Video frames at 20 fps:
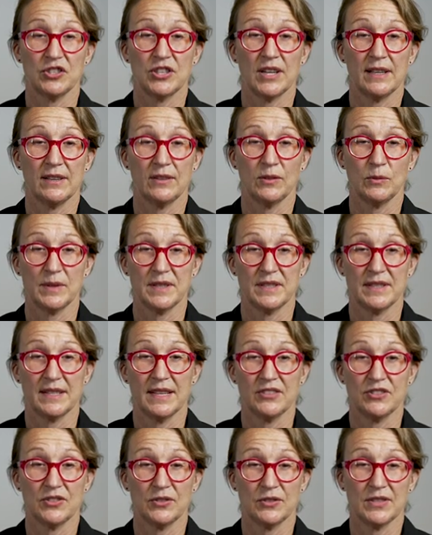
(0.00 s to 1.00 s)
child with
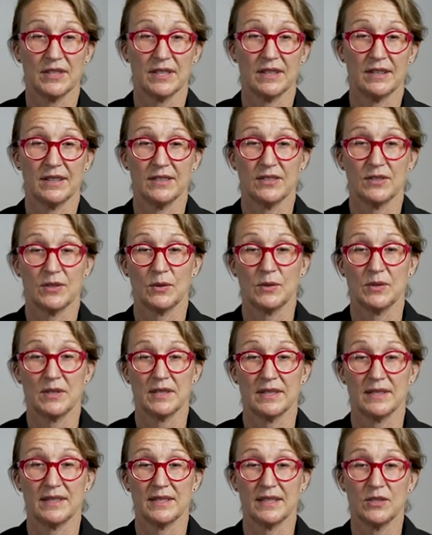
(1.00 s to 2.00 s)
sagittal
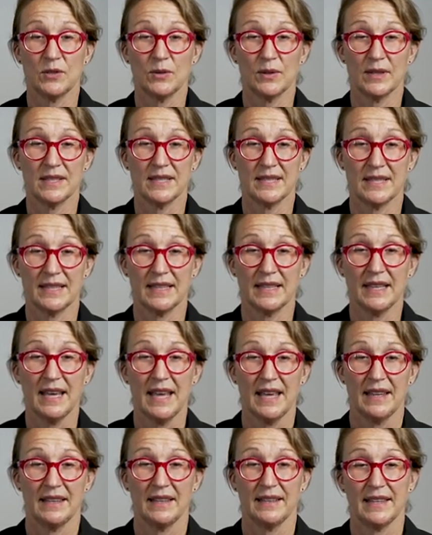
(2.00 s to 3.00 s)
synostosis, and you can see
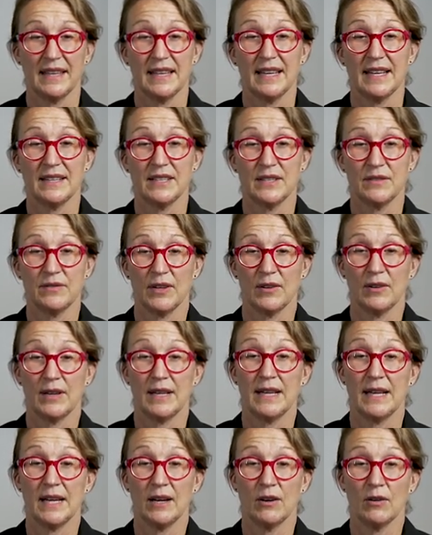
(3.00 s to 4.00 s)
that the head is very
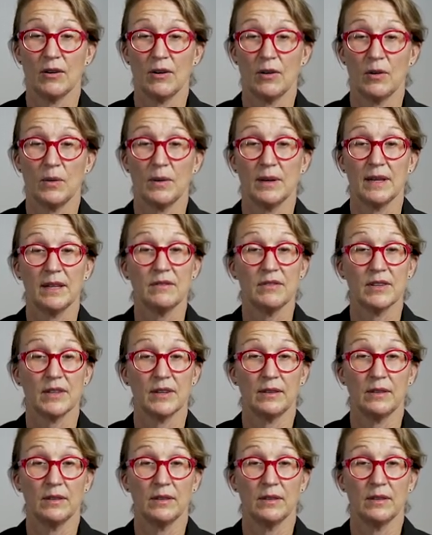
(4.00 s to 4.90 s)
narrow and very